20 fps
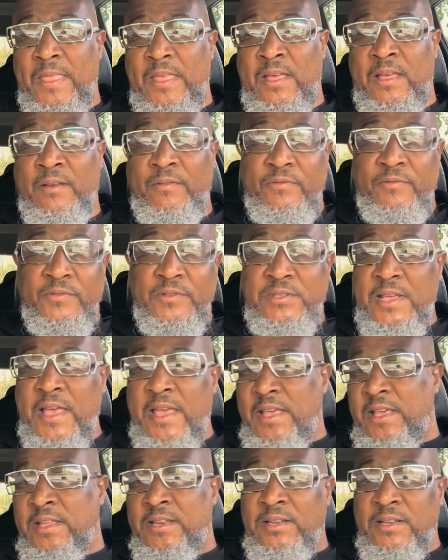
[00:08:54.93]
If
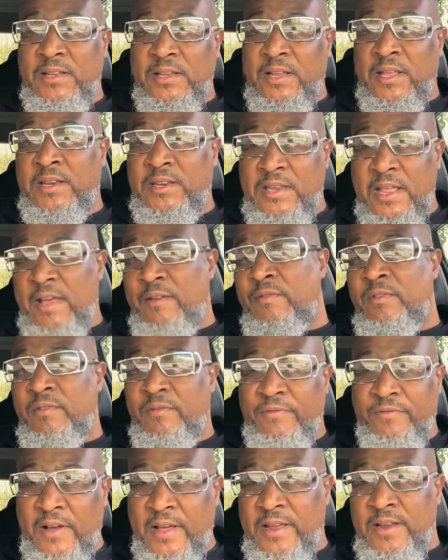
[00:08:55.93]
Tank and Devin
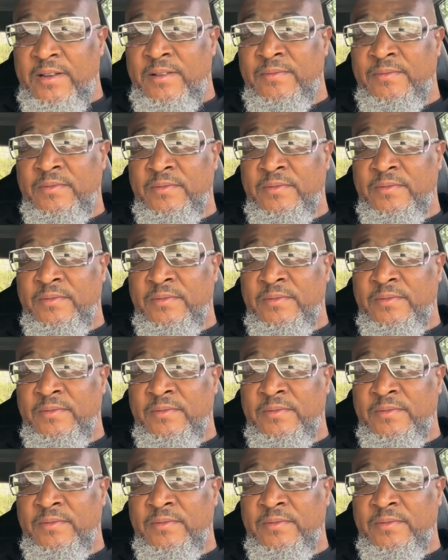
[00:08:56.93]
fight,